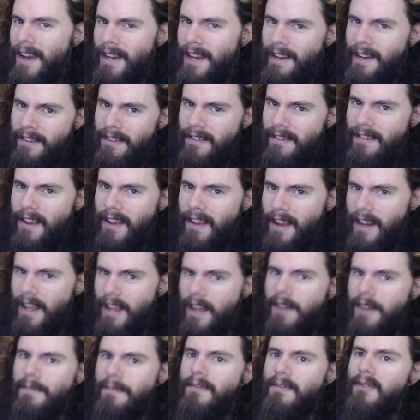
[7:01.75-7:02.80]
and standing
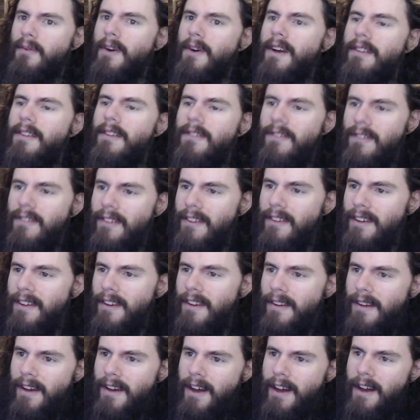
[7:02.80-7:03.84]
up to us.
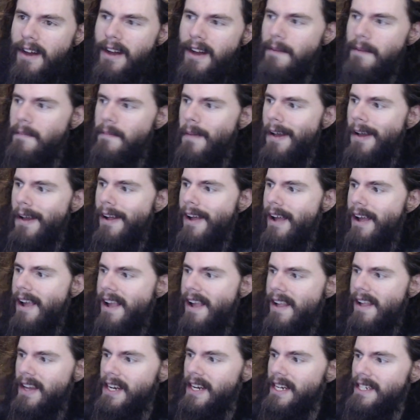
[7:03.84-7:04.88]
Um,
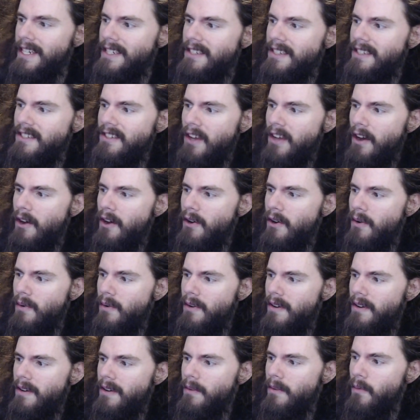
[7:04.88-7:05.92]
so,
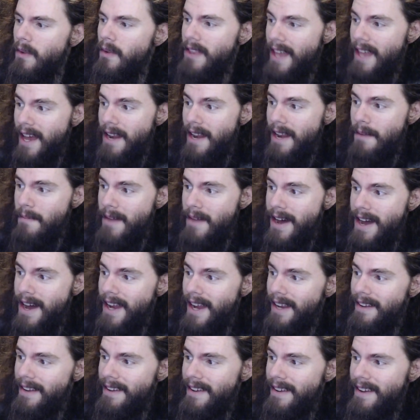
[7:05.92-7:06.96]
with that in
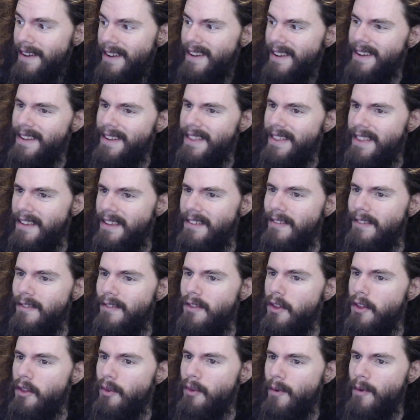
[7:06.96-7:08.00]
mind, this is
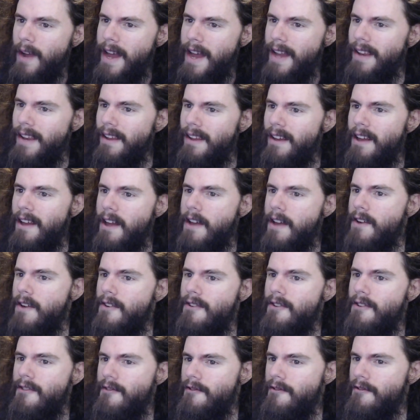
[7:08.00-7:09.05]
the thread.
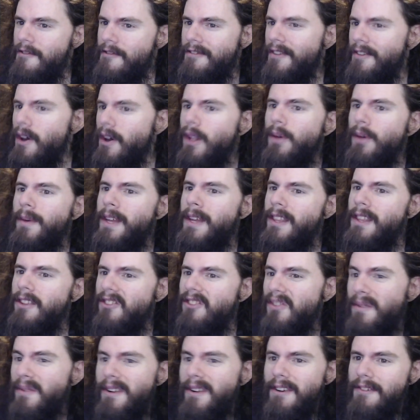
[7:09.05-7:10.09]
Following the
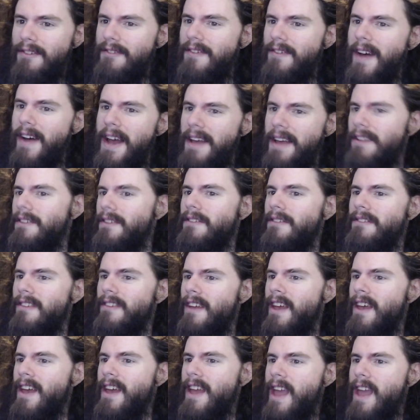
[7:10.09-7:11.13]
Twitter files,
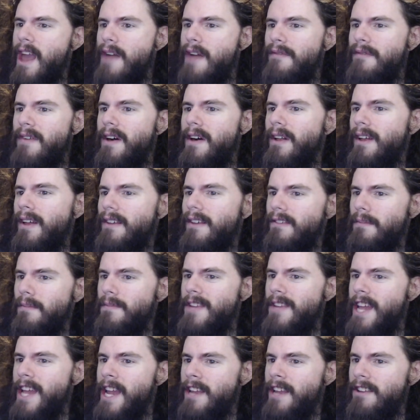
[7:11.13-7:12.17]
AFL has
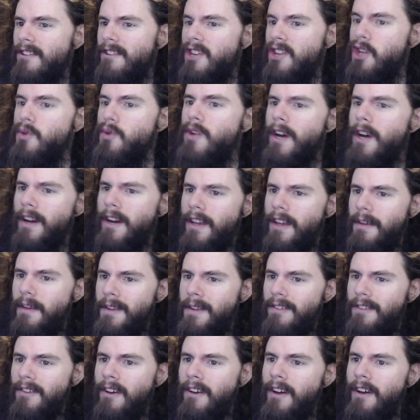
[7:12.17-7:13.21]
obtained new
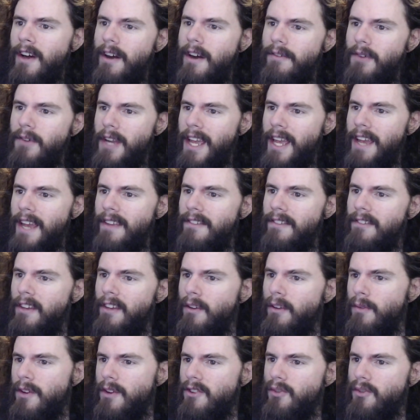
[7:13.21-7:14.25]
documents uncovering a
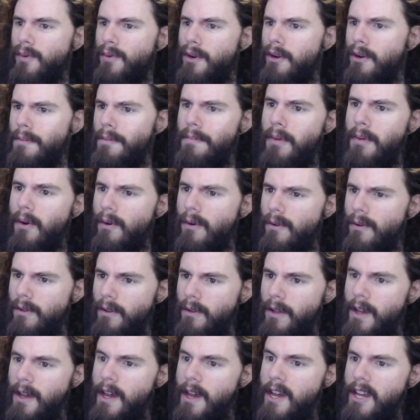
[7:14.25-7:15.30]
secret Twitter
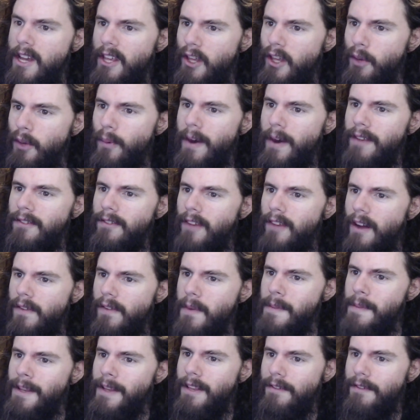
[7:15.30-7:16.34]
portal U.S.
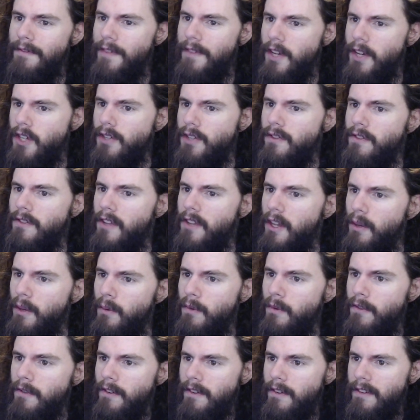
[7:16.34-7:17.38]
government officials
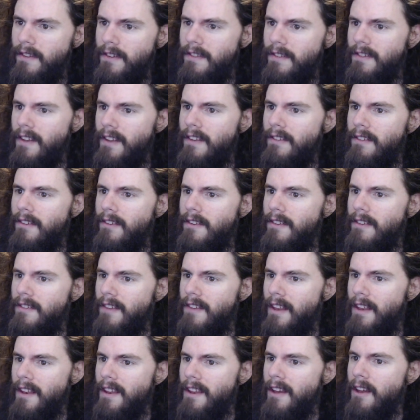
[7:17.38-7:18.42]
used to censor
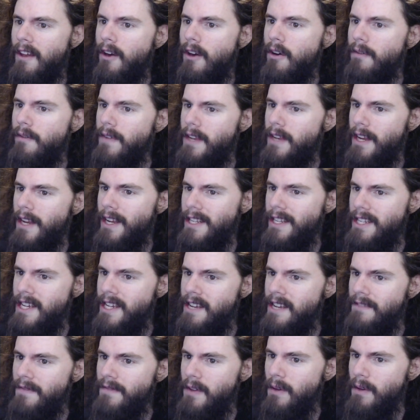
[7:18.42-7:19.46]
dissenting COVID
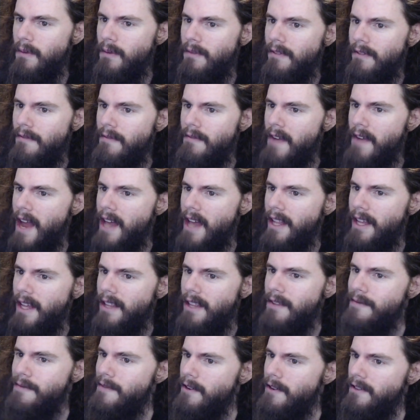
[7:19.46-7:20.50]
19 views and violate
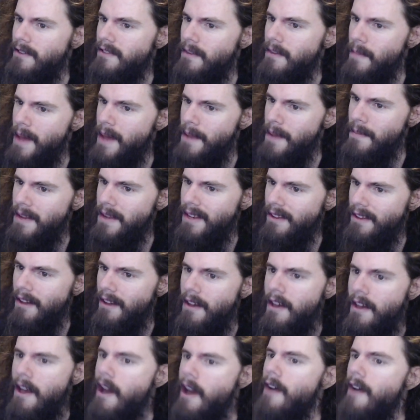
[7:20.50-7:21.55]
the First Amendment.
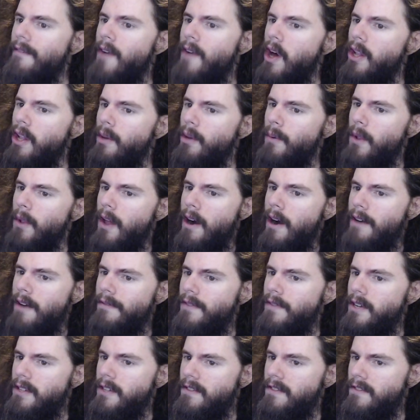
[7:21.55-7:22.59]
Follow along
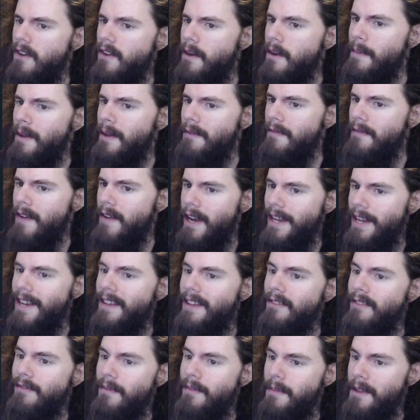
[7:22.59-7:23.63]
for disturbing
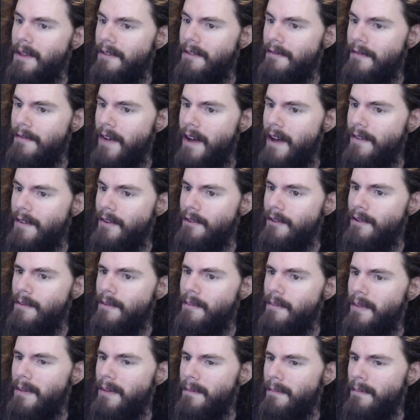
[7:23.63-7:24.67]
findings from the 500
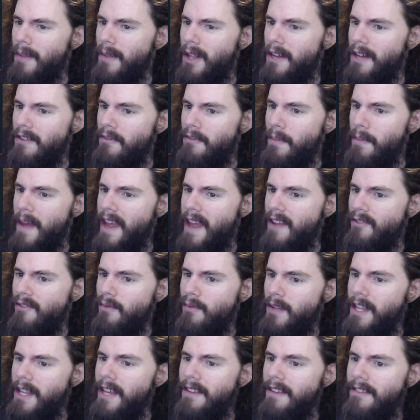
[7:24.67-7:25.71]
plus page
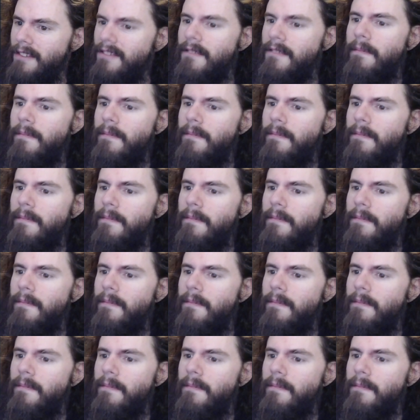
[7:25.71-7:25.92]
release.